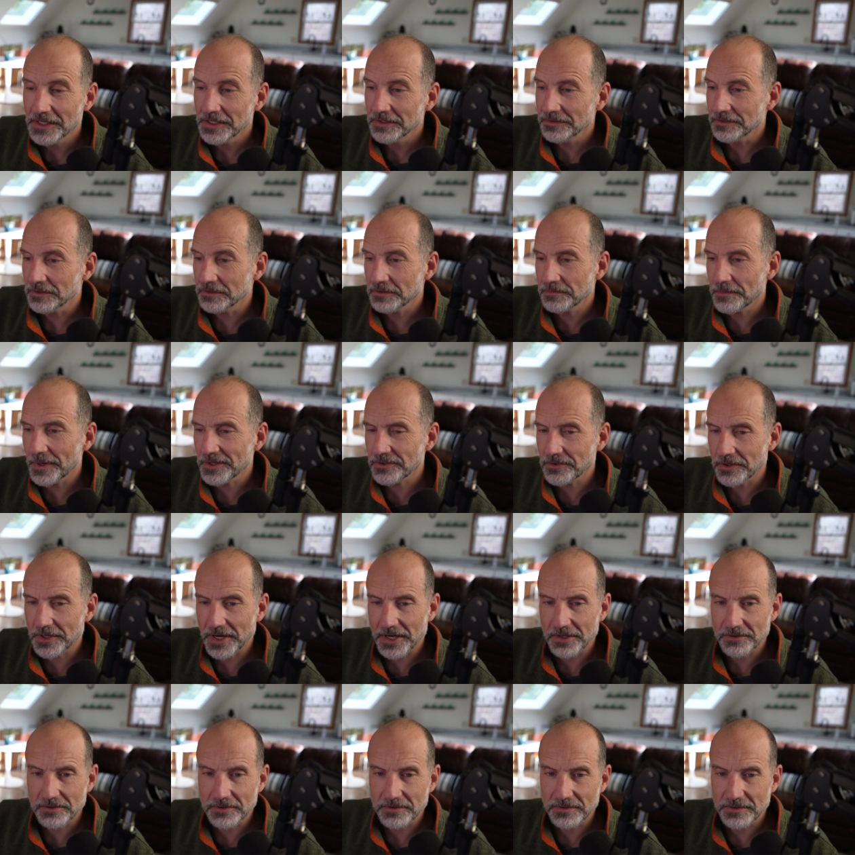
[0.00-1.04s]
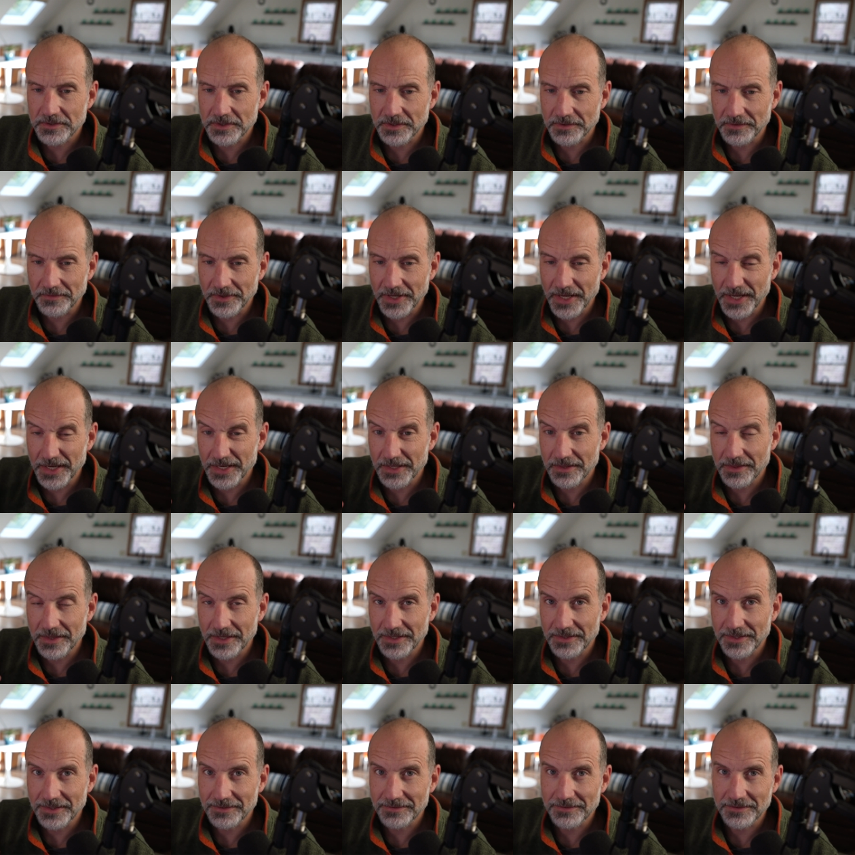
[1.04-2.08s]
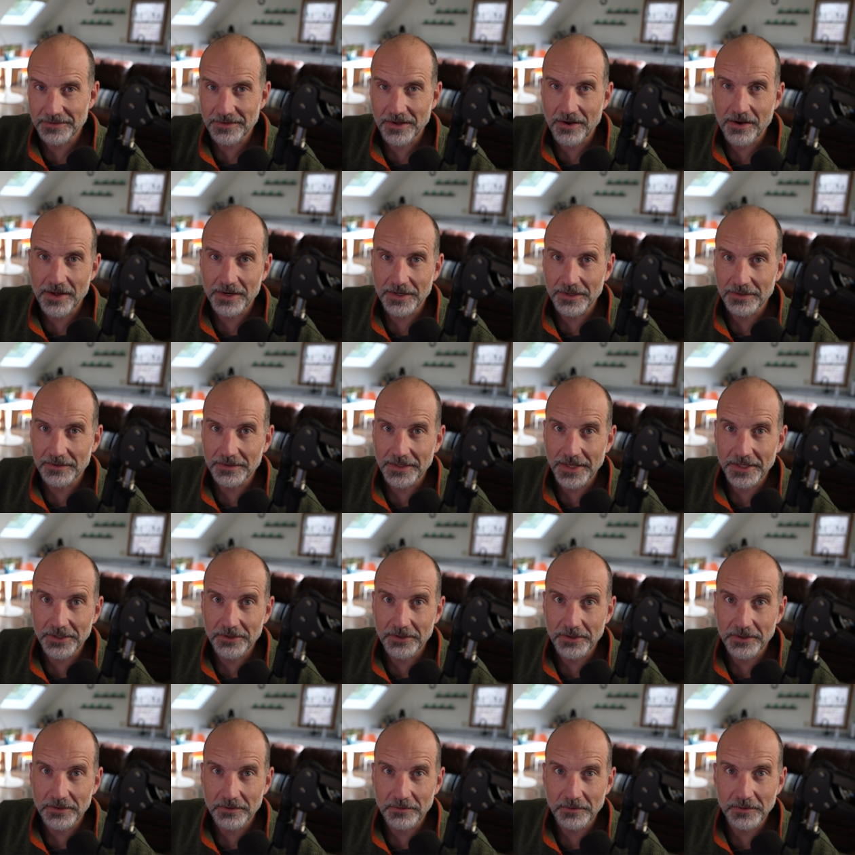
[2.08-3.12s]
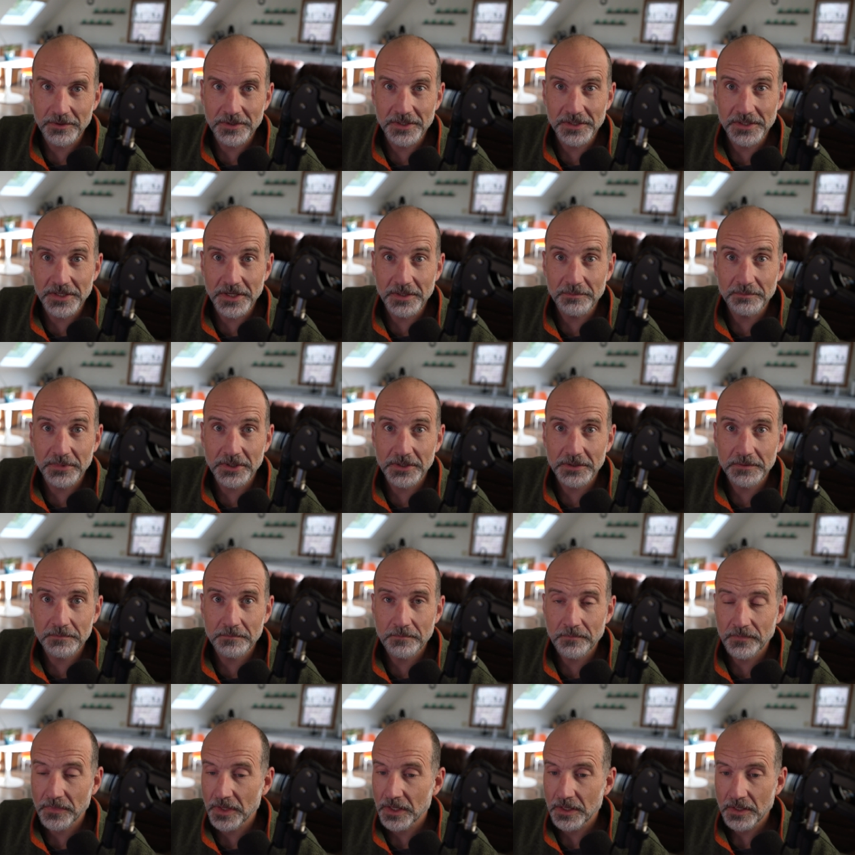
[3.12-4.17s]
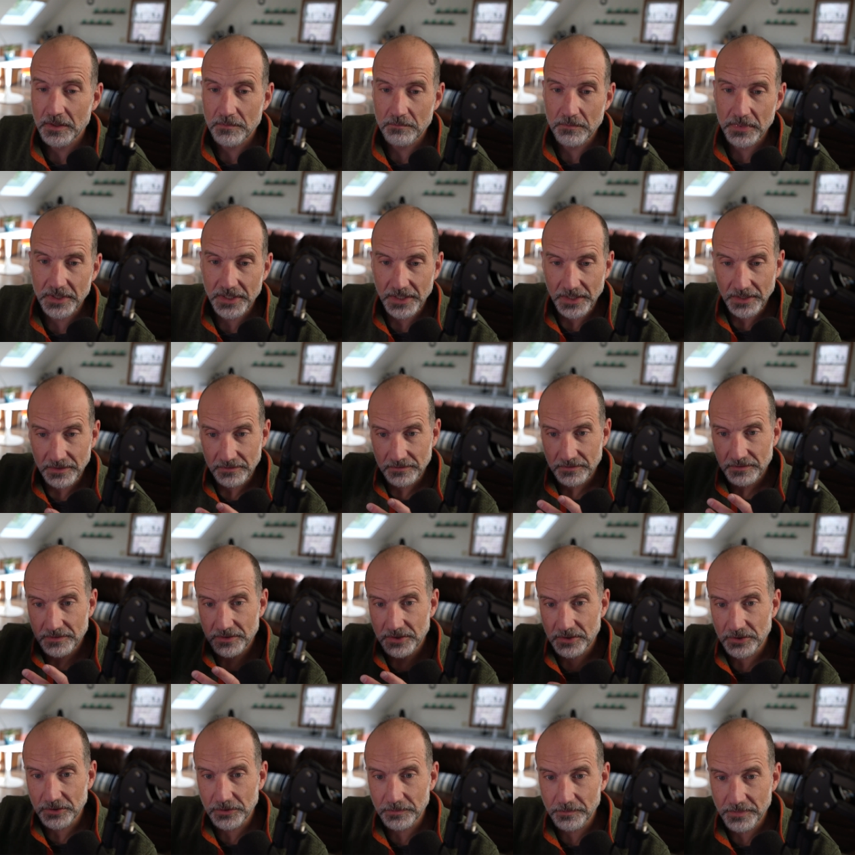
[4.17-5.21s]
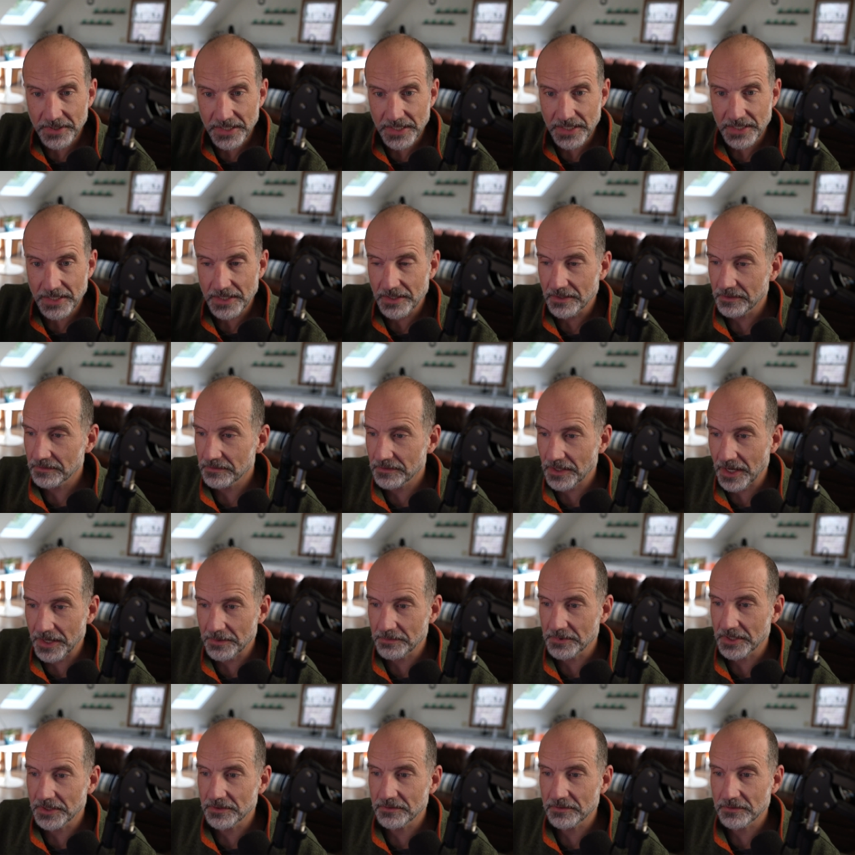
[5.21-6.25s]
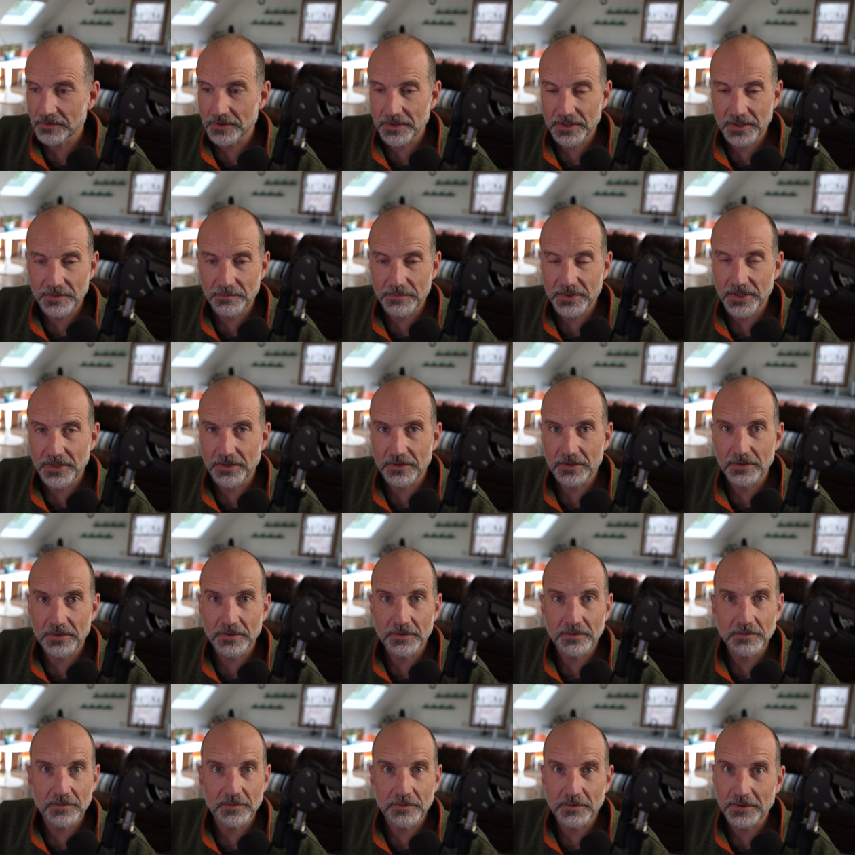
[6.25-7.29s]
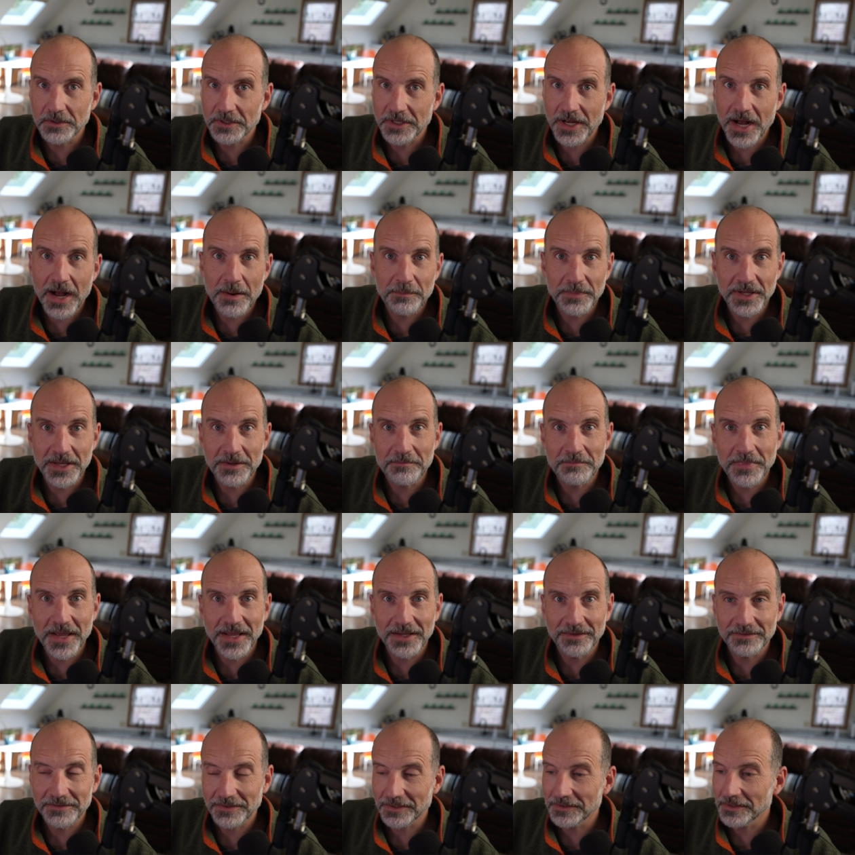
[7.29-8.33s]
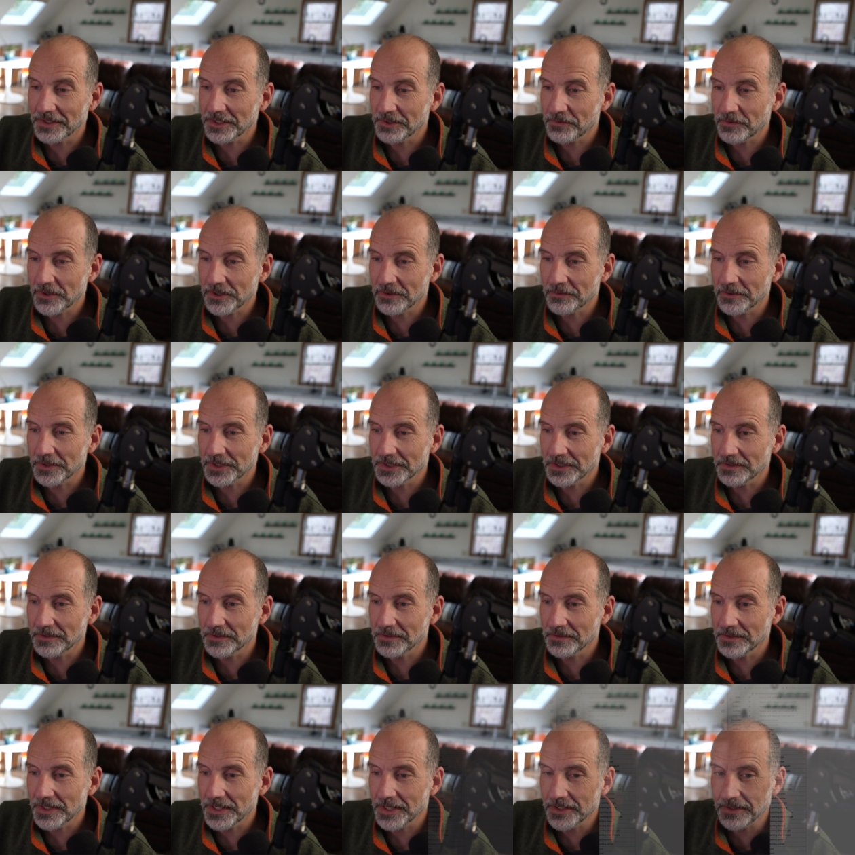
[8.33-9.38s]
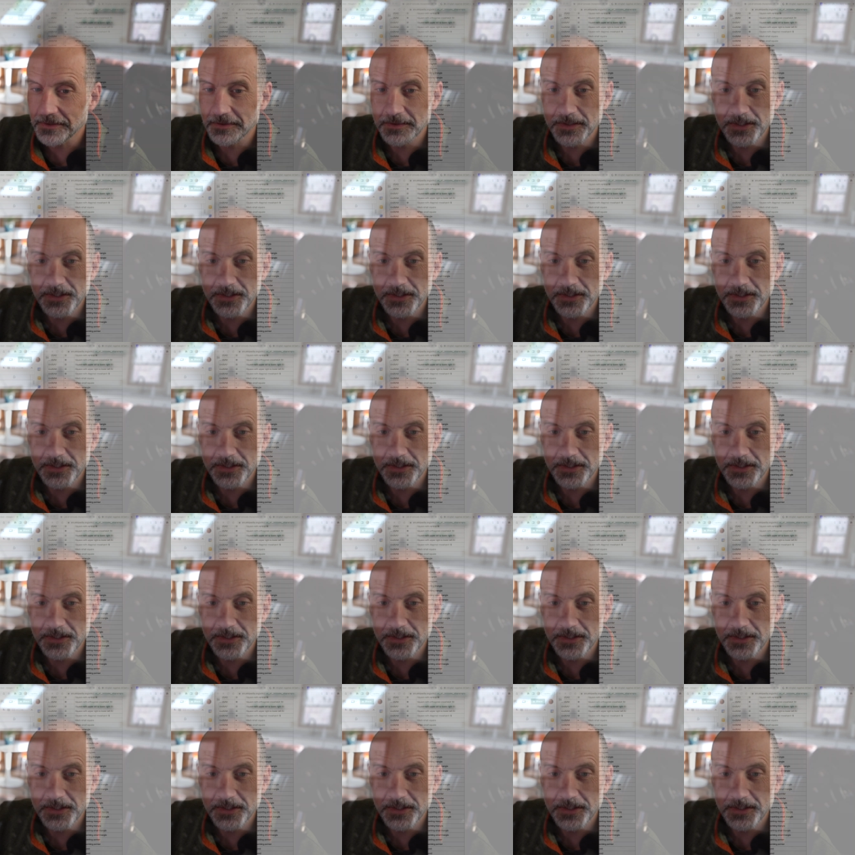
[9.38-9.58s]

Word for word: So special characters can be anything that's not a letter or a number, but it can still be typed into a computer or copy and pasted like we're going to do now.